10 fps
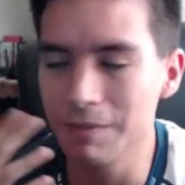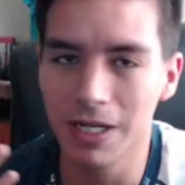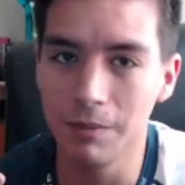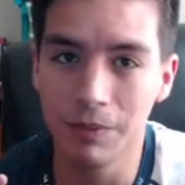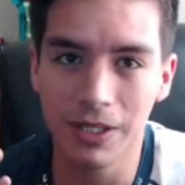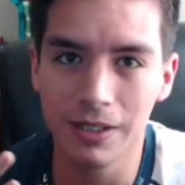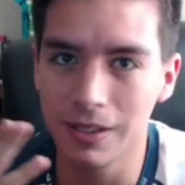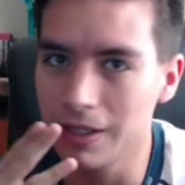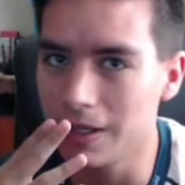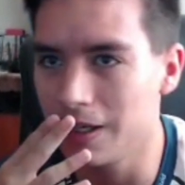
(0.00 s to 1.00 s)

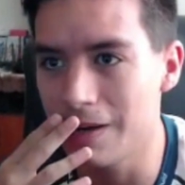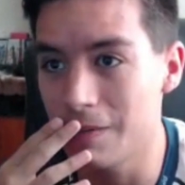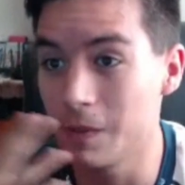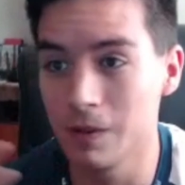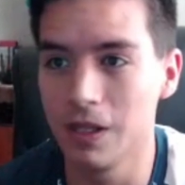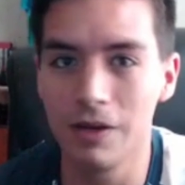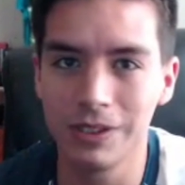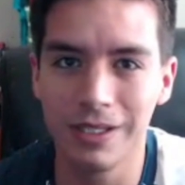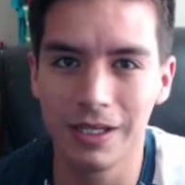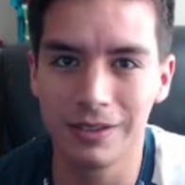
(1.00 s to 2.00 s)
would love
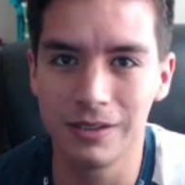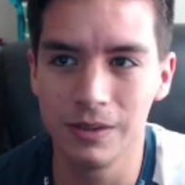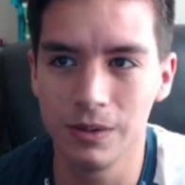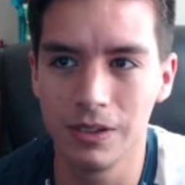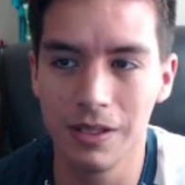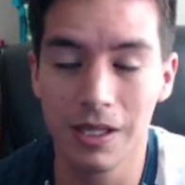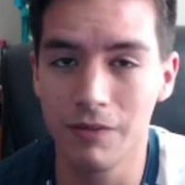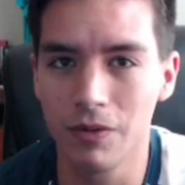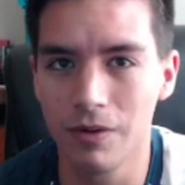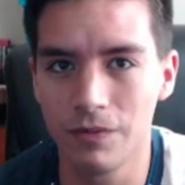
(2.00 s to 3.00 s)
to get to the
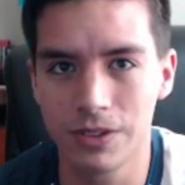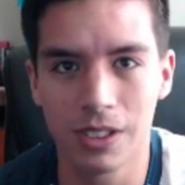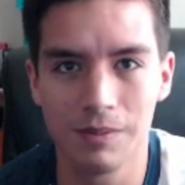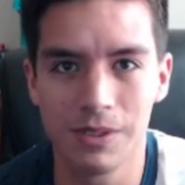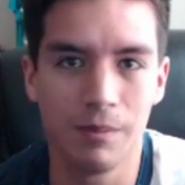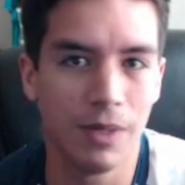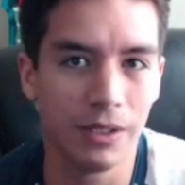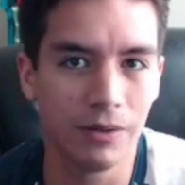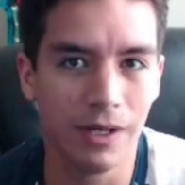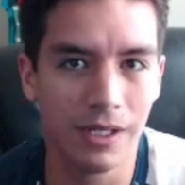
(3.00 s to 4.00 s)
level of subs that
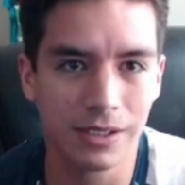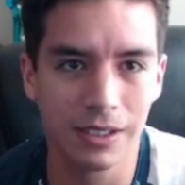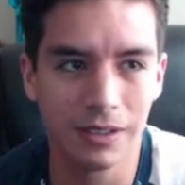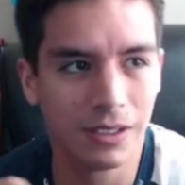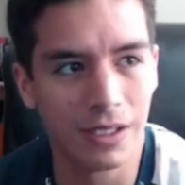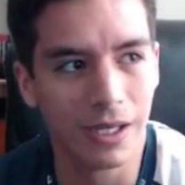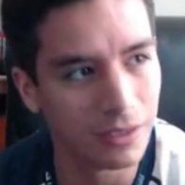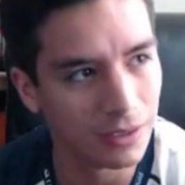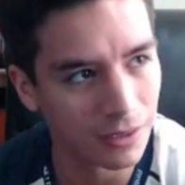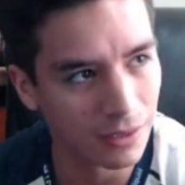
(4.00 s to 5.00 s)
Mango has. I think I
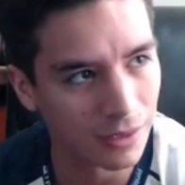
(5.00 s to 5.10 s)
can